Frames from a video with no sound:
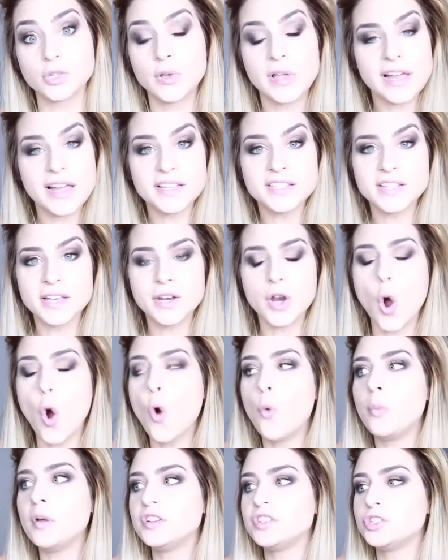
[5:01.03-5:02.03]
So like I said,
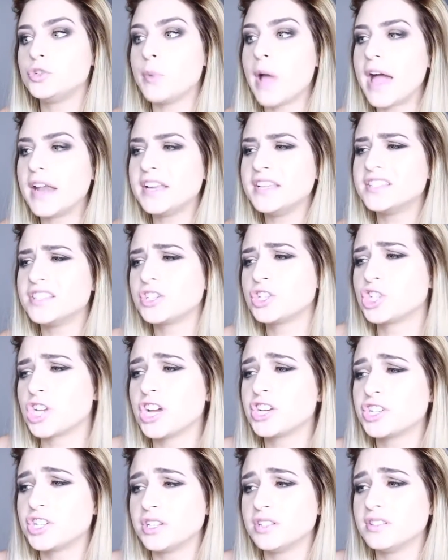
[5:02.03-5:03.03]
open to any
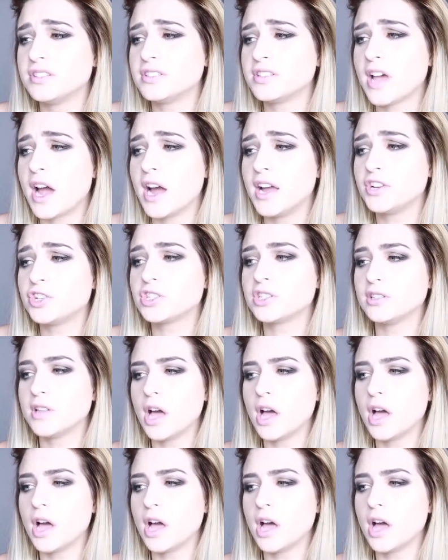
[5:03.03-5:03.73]
suggestions. I just